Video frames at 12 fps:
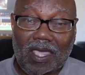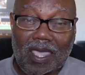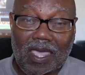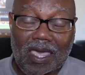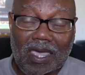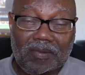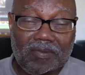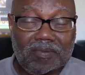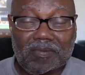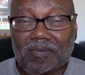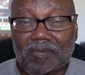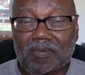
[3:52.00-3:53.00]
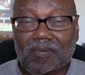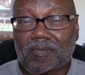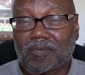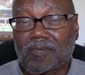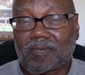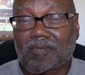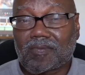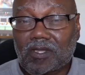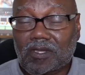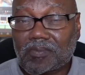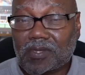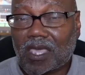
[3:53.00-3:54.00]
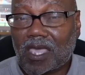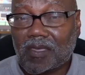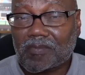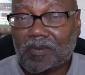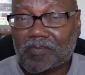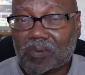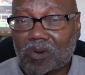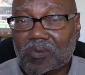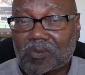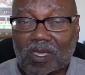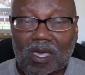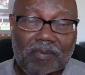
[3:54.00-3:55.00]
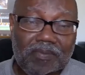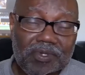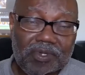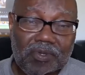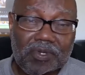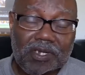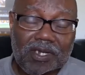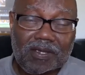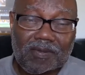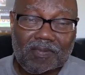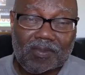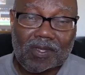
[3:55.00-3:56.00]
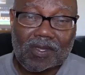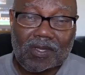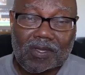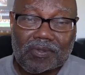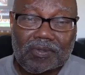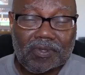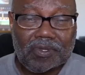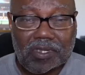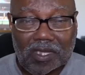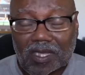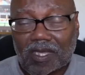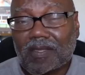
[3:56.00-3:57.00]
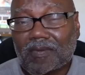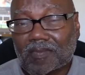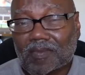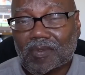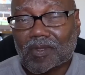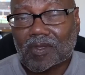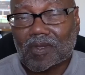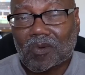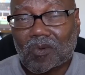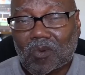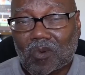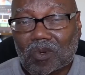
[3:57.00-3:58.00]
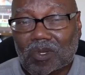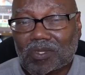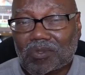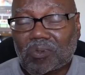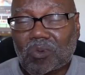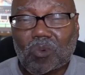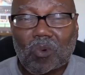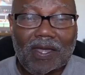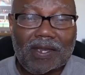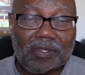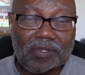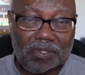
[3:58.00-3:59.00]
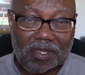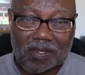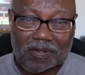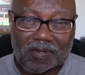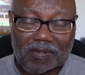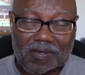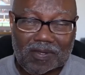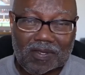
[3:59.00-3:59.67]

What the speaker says: And this became a perfect opportunity to see to what extent